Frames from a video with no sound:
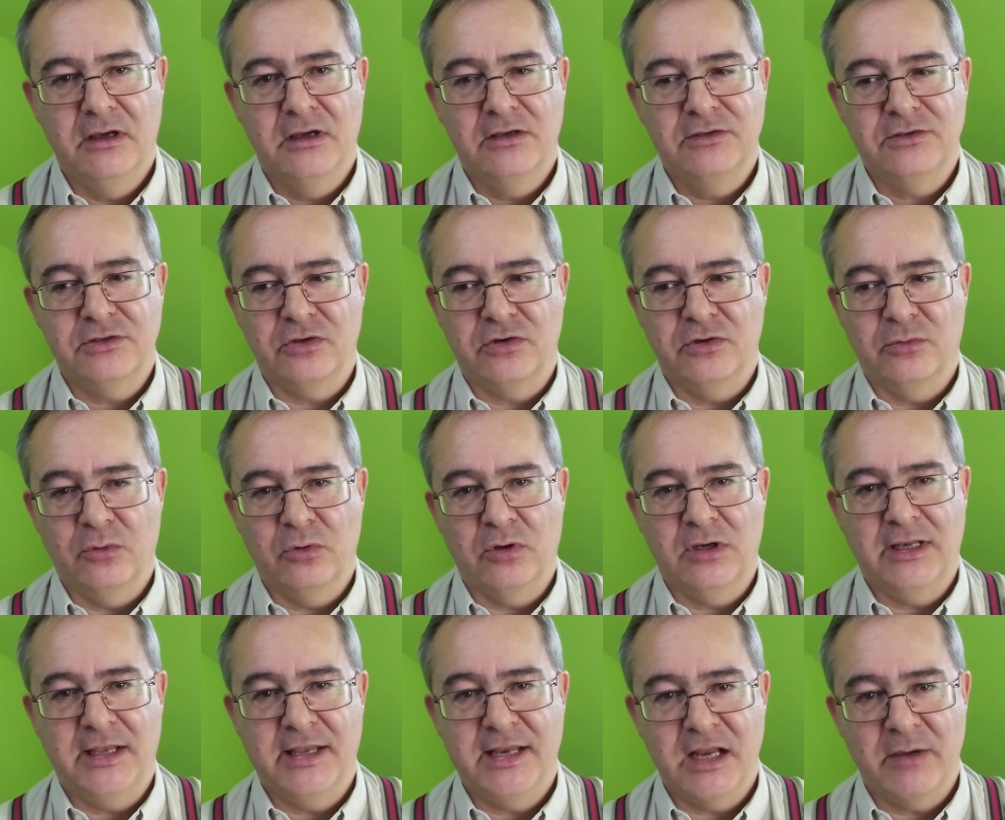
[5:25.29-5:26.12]
so that it will
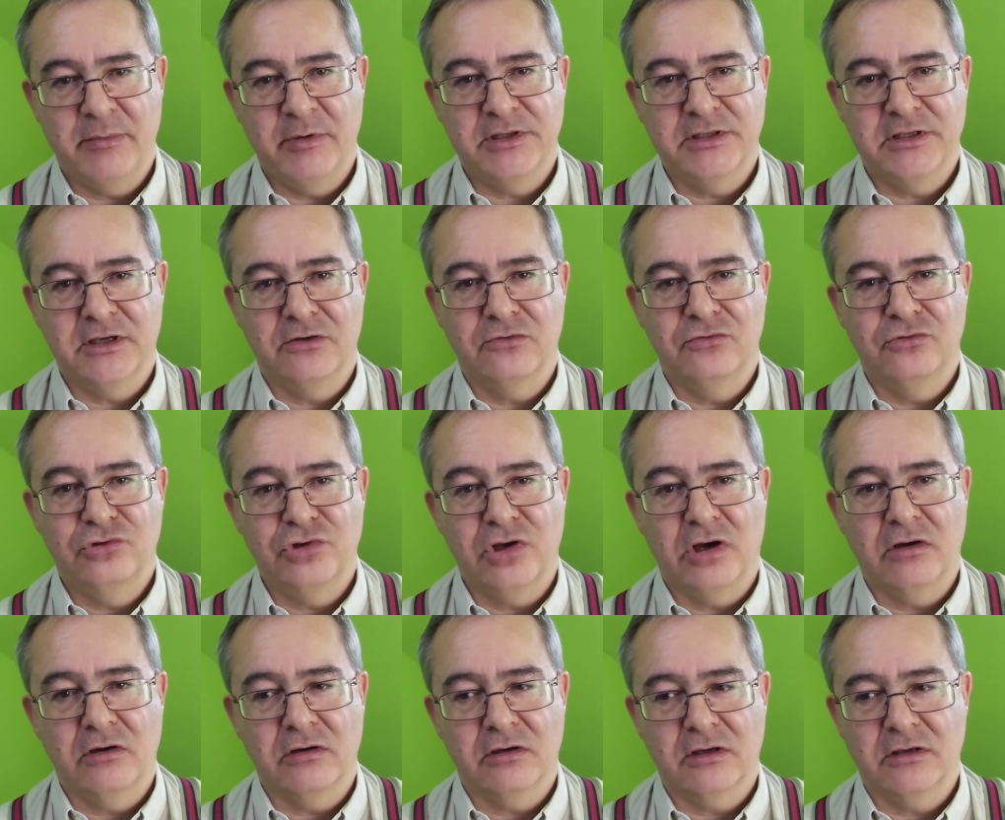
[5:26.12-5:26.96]
clean up its own
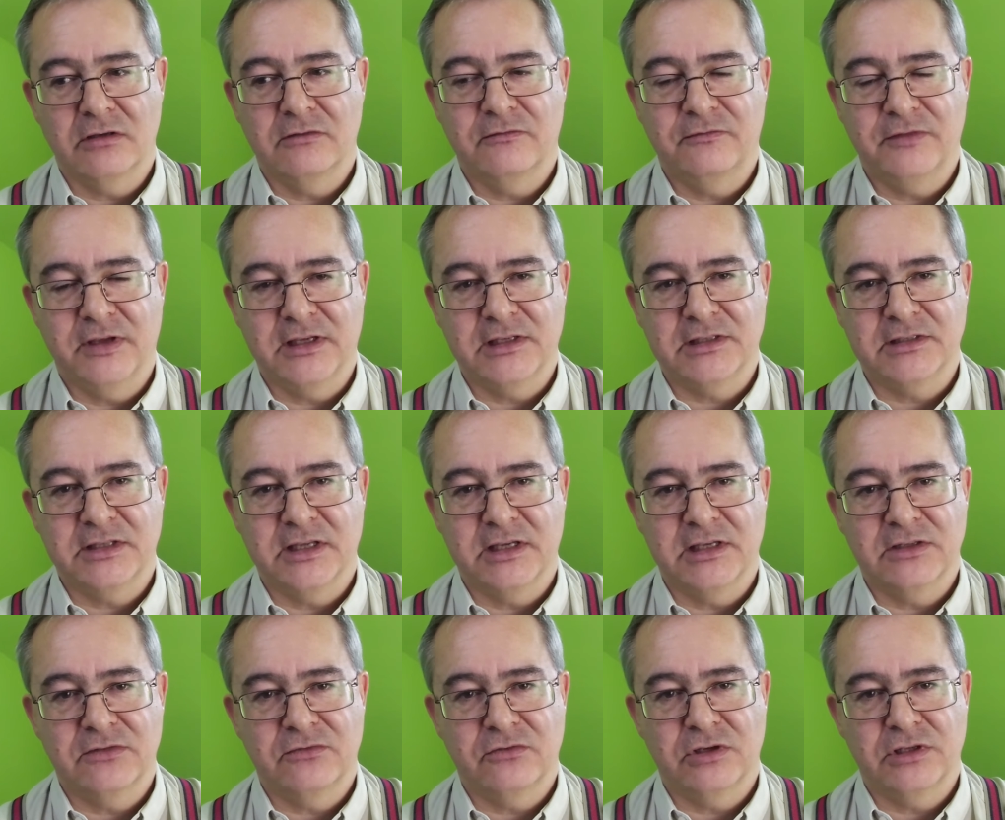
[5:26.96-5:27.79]
junk and fix
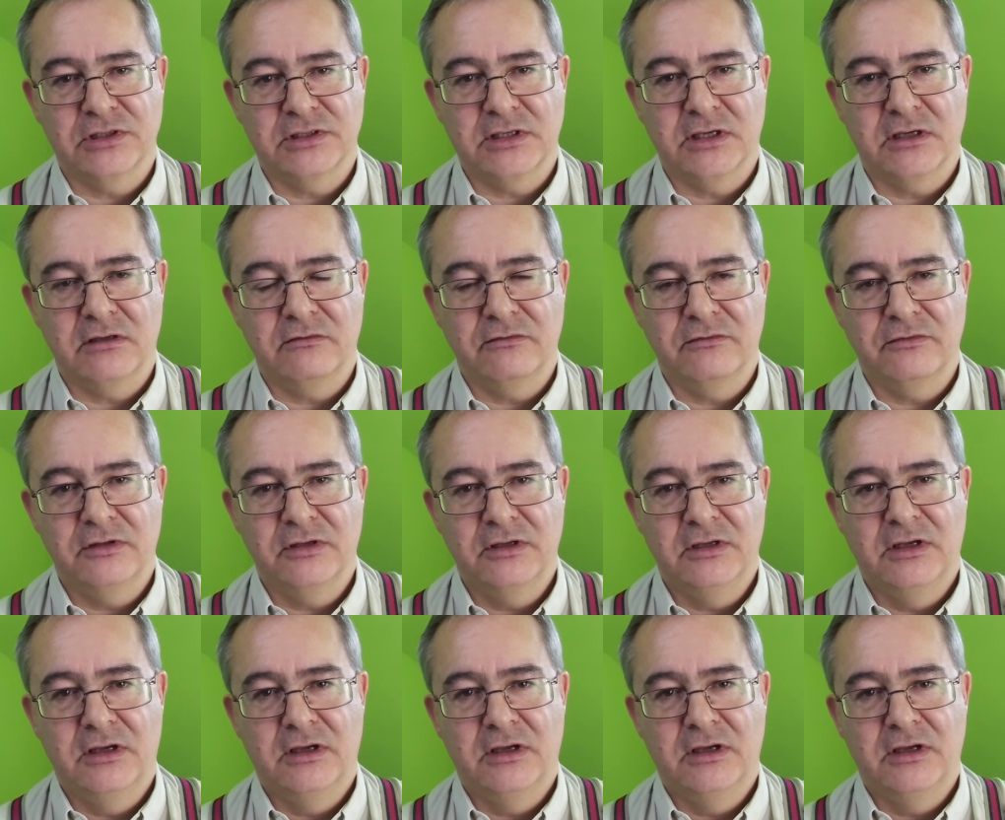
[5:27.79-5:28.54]
things for itself.